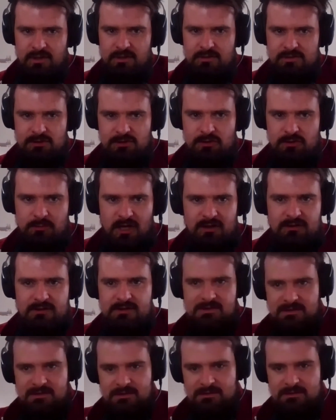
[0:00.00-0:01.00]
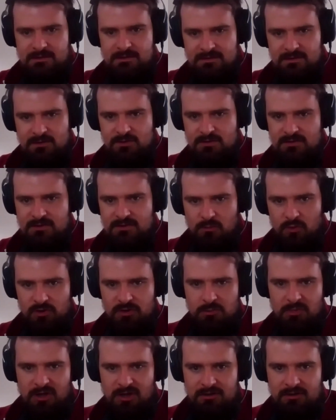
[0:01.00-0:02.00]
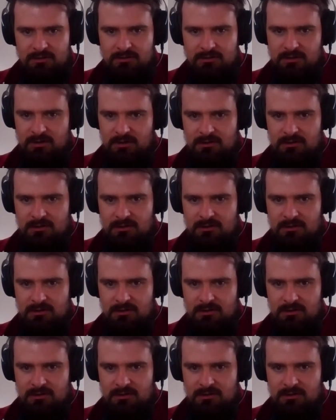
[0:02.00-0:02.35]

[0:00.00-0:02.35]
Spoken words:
to make these decisions more independently.